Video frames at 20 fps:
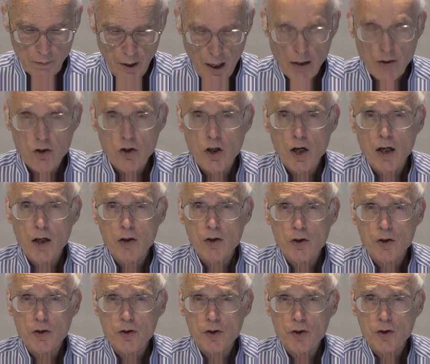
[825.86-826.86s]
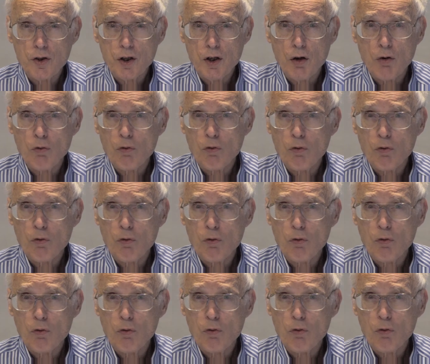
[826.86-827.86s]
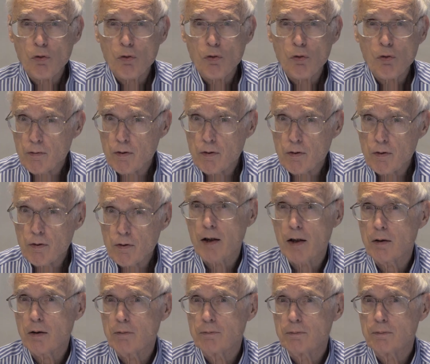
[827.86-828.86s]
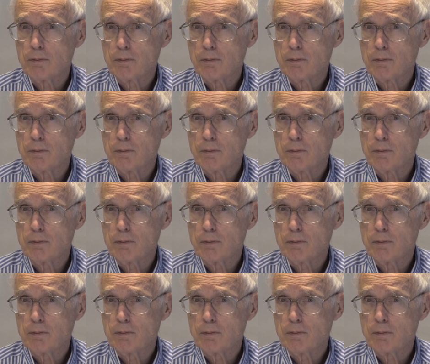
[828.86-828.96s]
That change is the arrangement of the matter,